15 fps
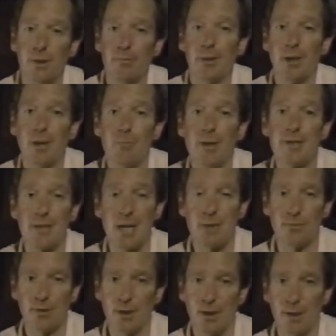when I went
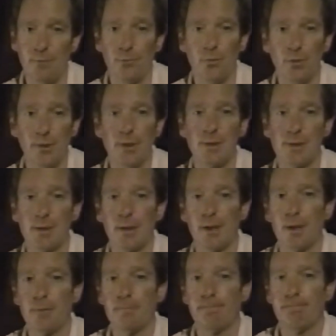out there four years ago.